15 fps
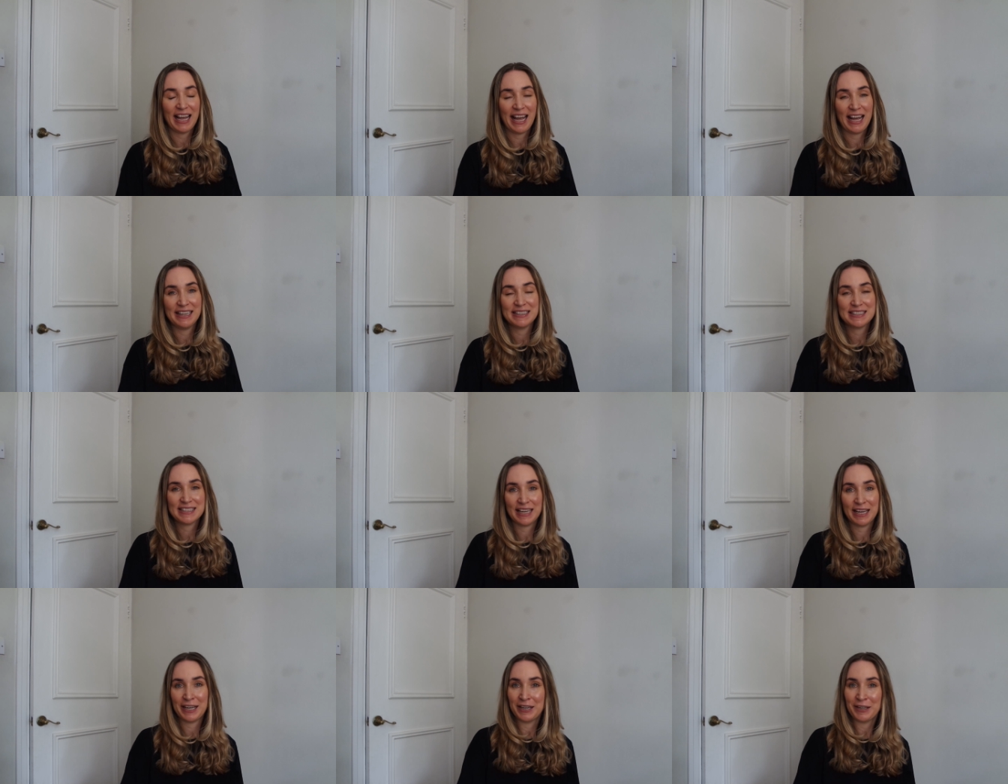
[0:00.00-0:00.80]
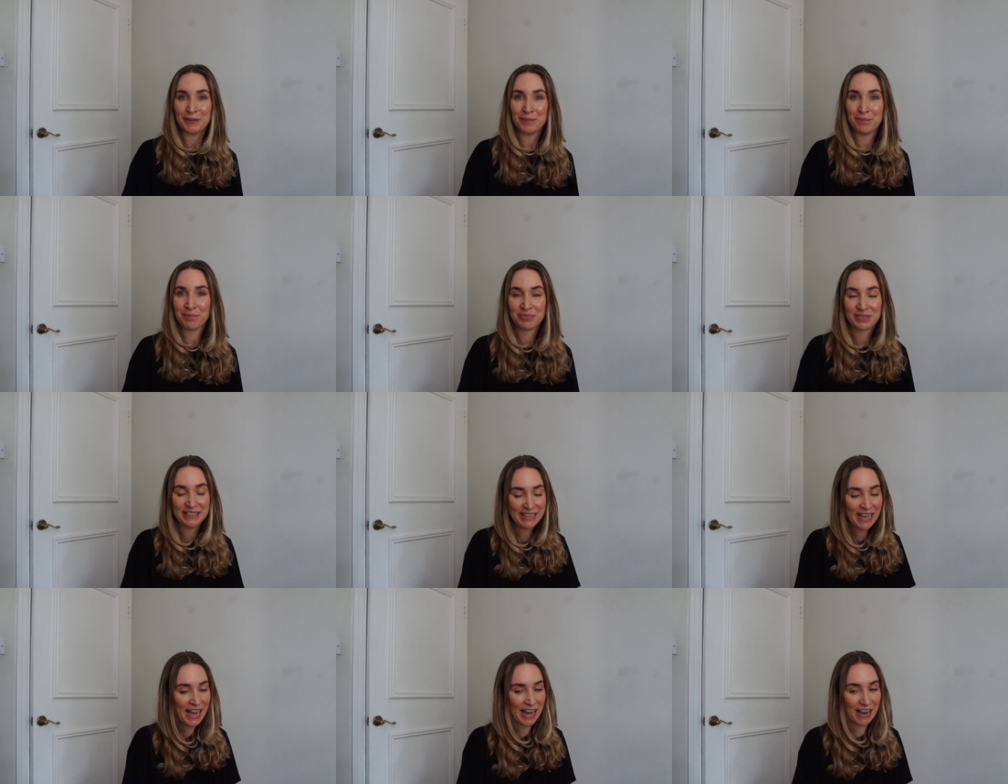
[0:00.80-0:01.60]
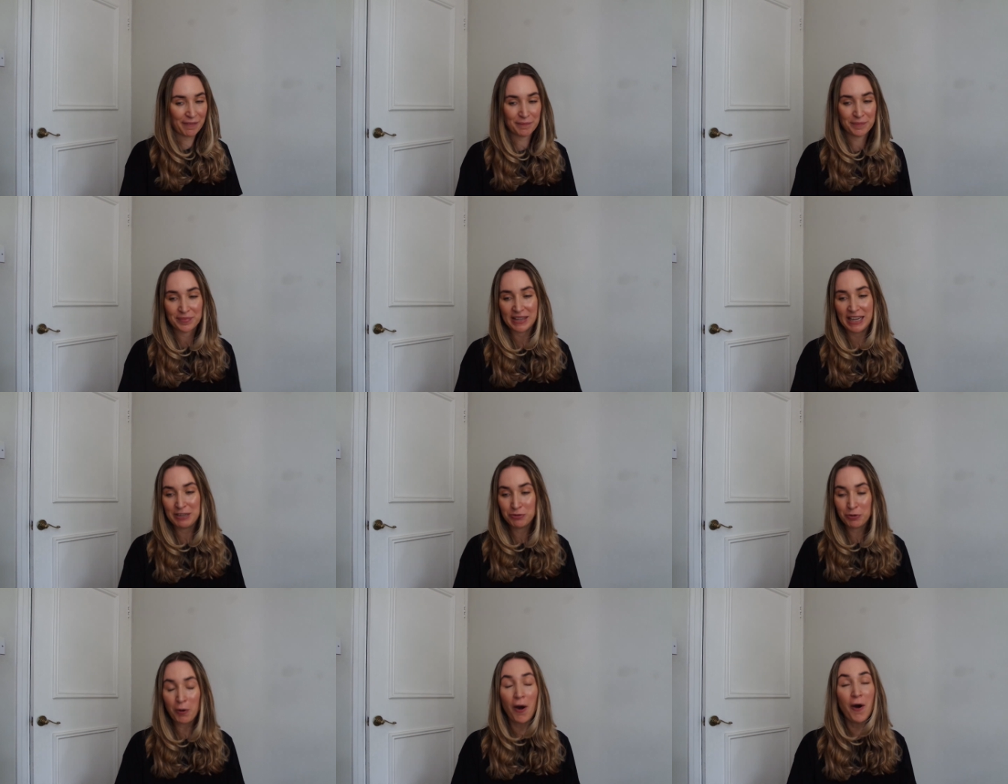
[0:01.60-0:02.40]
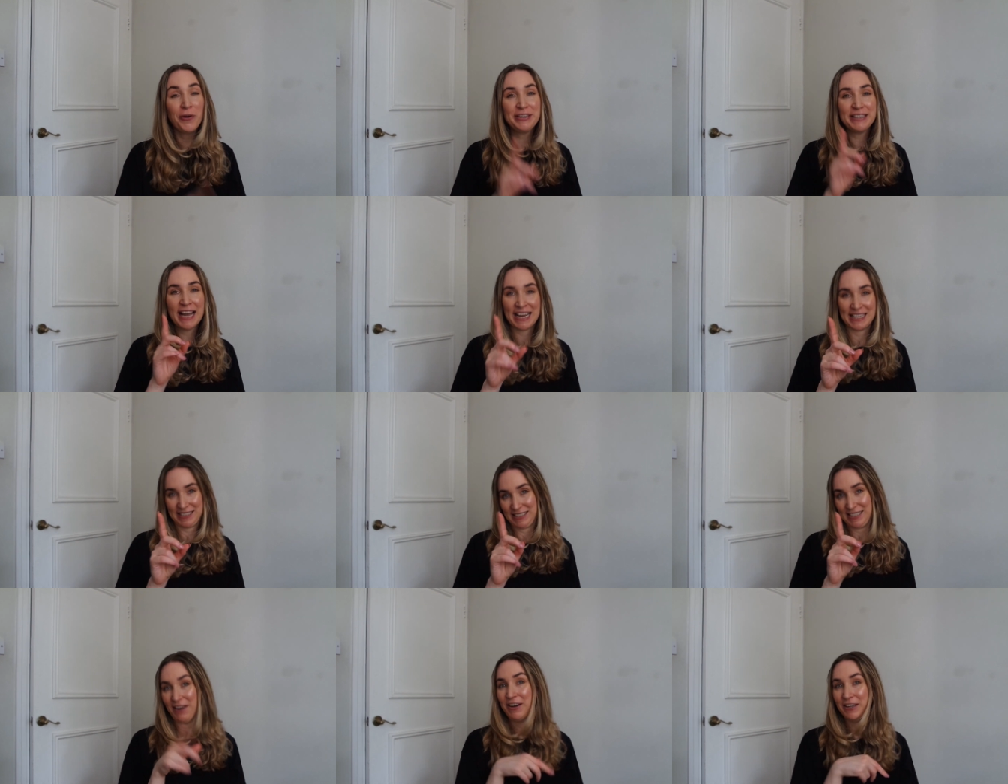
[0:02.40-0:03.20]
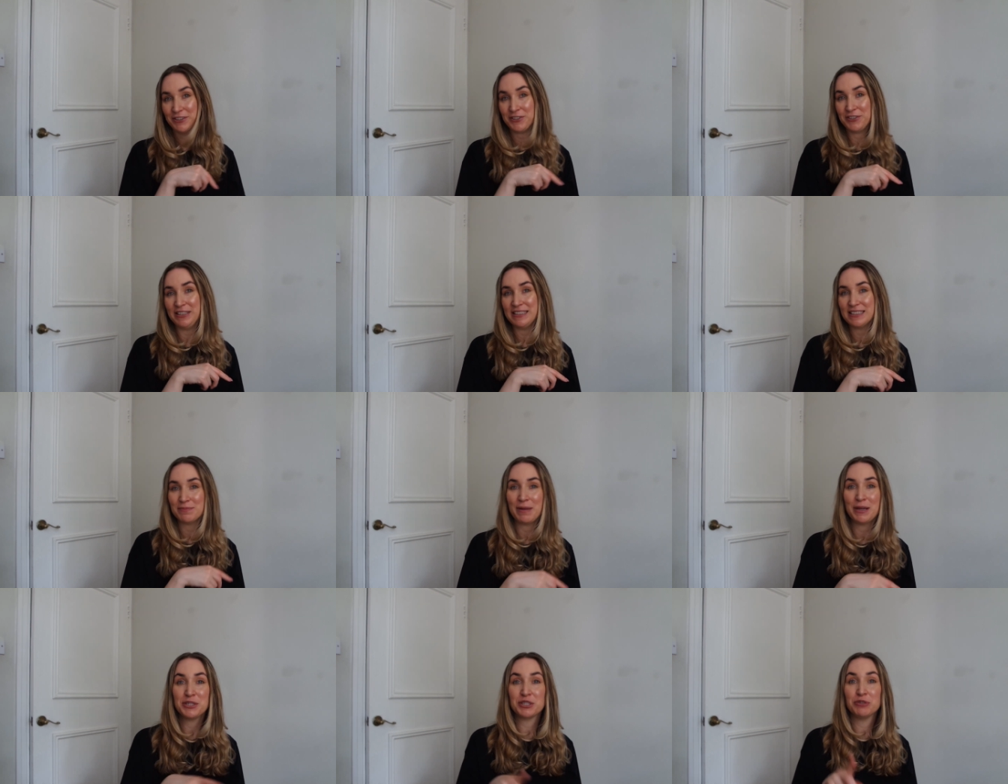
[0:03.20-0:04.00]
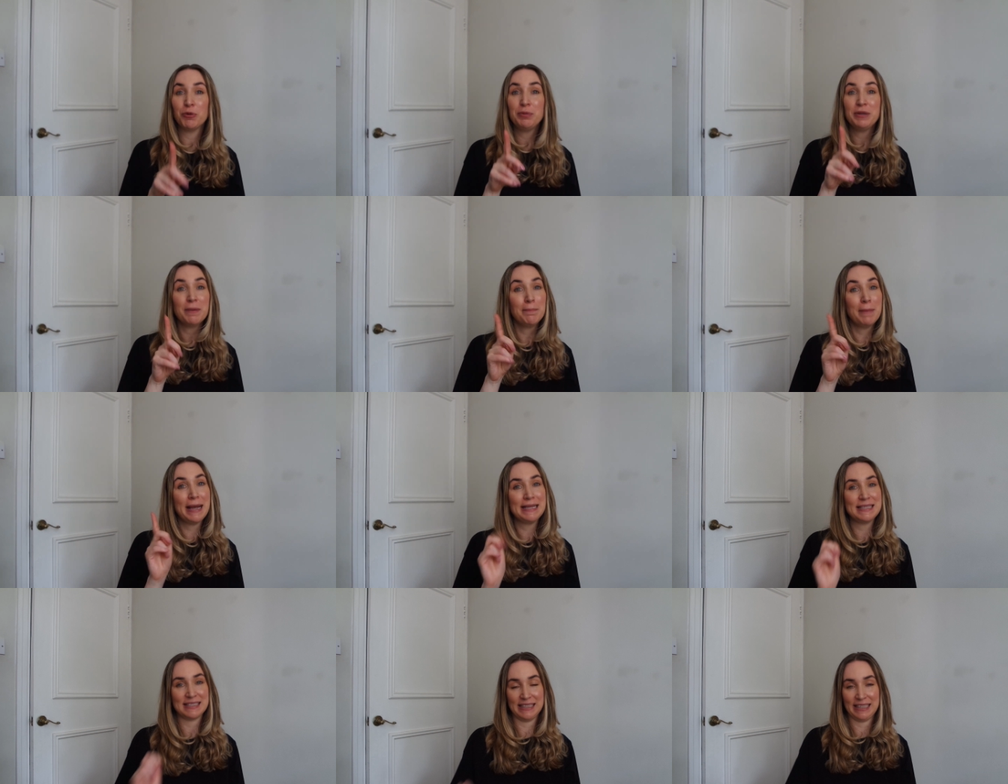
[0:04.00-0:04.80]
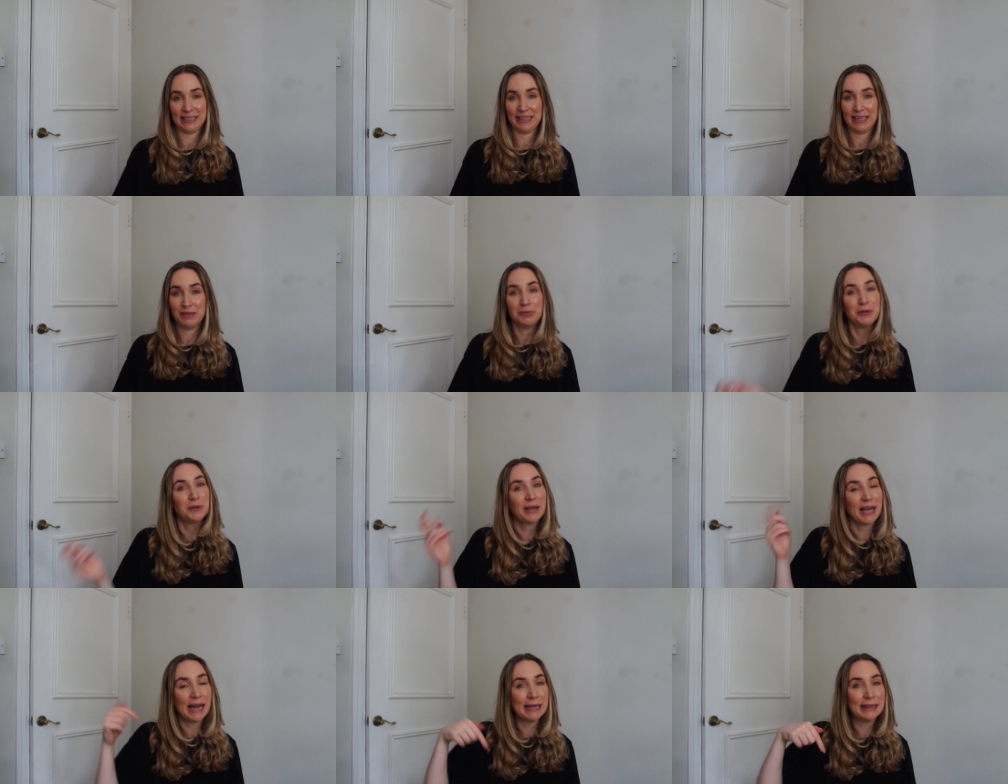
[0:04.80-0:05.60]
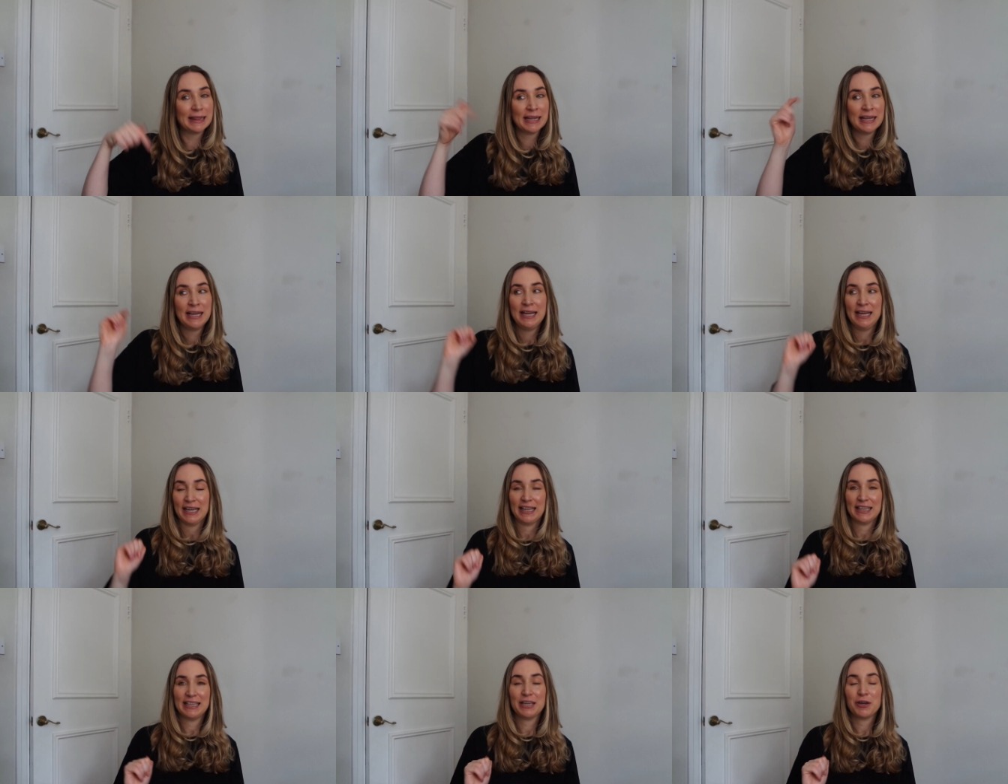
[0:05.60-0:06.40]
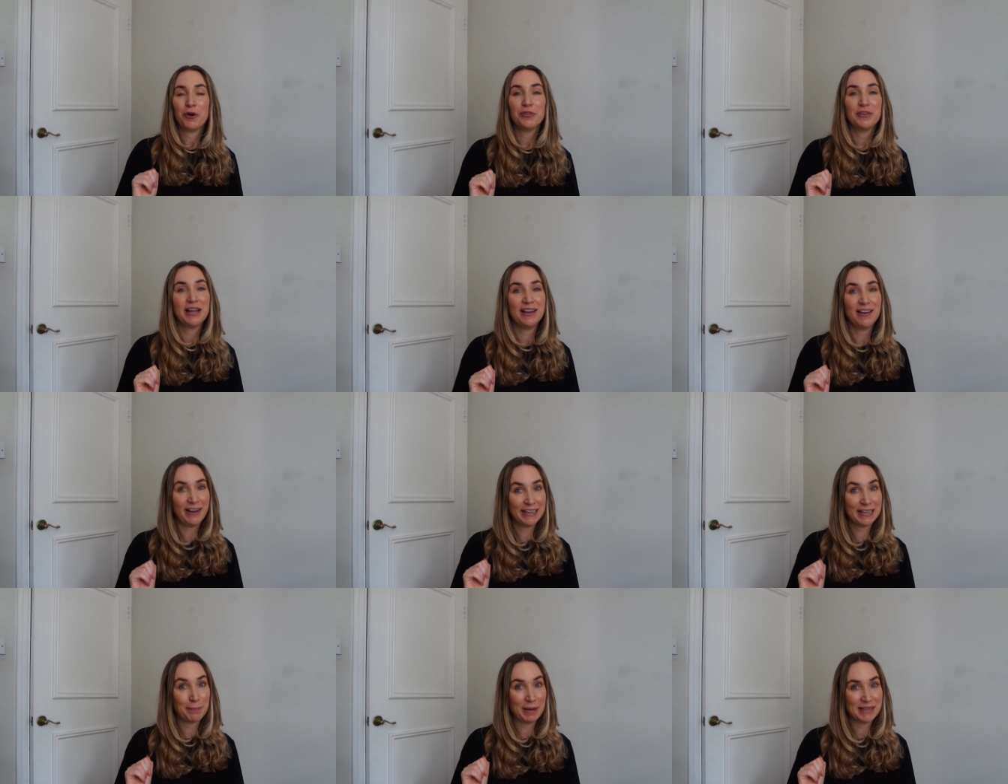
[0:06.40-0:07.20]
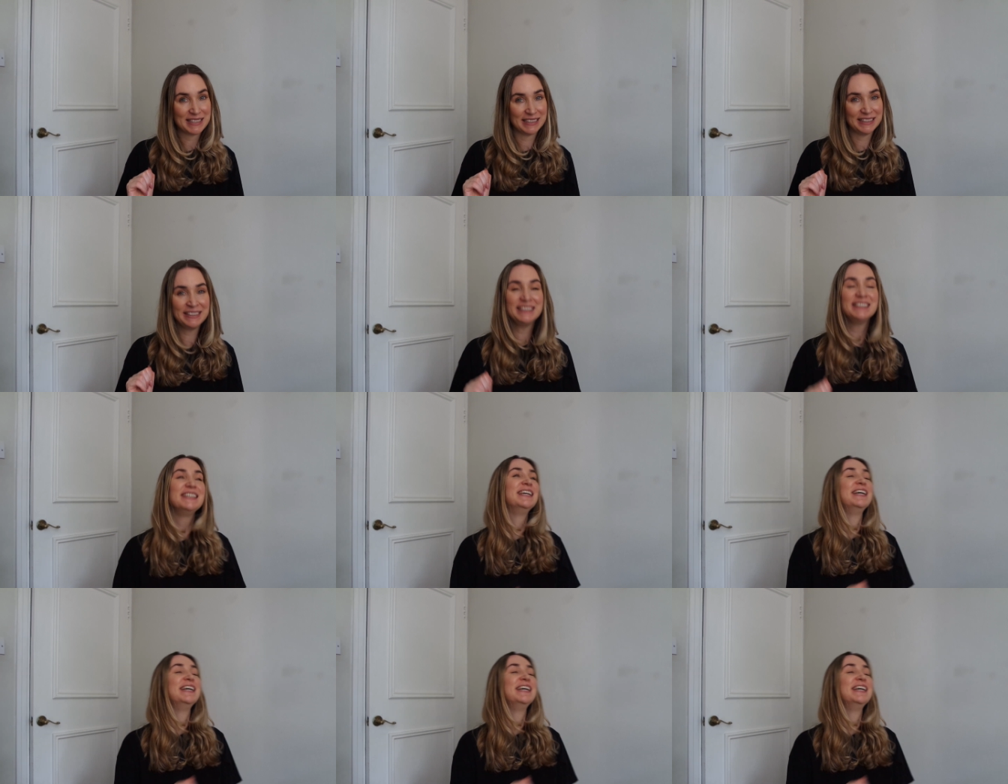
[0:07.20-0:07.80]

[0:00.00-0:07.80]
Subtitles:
And yeah, it will, oh yes, now I do need to mention, it would be amazing if you can click on the like button.